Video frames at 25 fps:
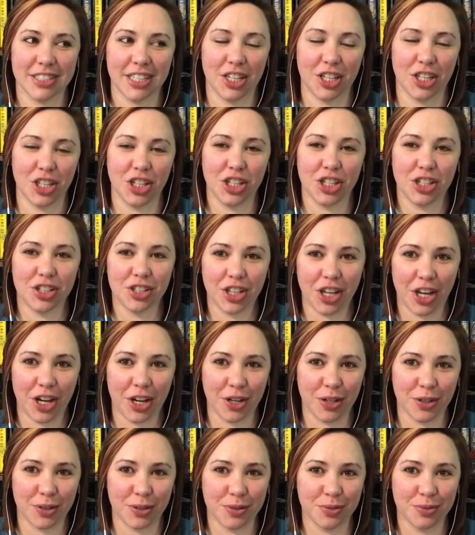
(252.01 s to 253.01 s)

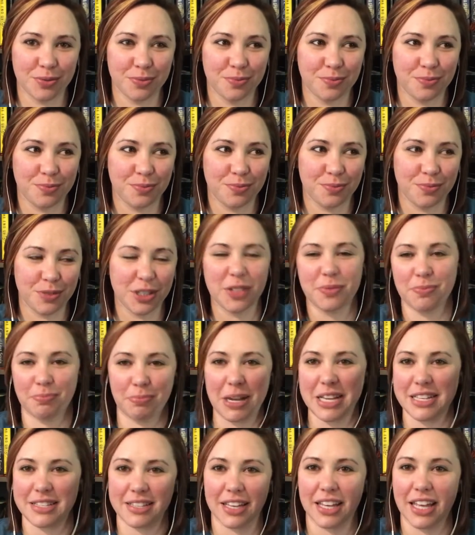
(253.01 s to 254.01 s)
you'll
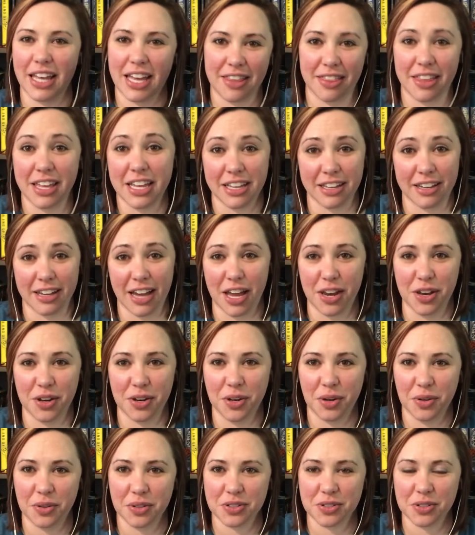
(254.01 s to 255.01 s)
basically, I think, kind of
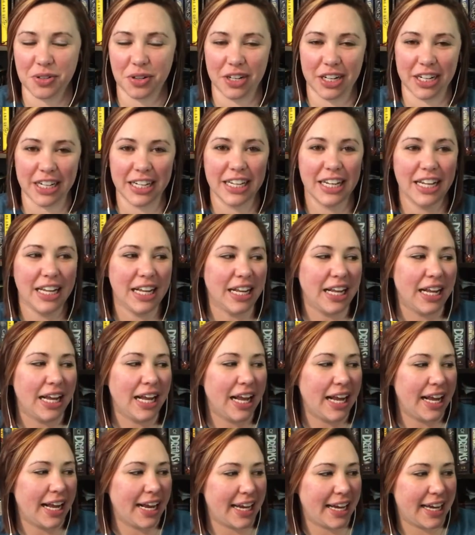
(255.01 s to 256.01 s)
know the story.
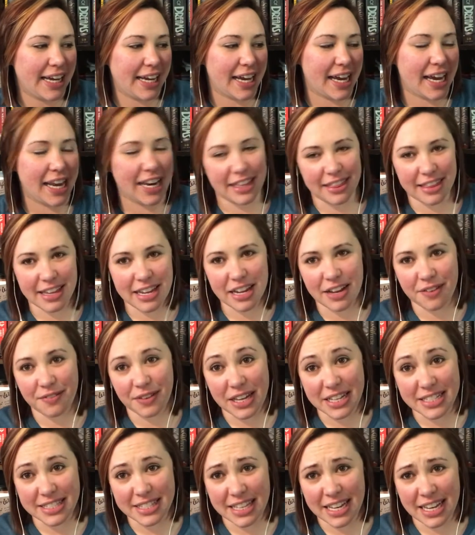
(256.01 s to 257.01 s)
And I think I've
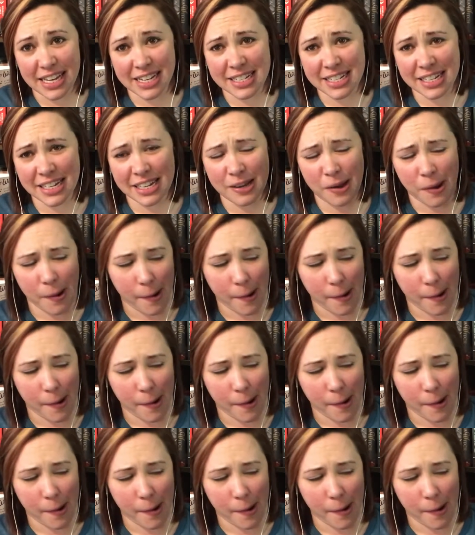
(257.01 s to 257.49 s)
guessed the ending,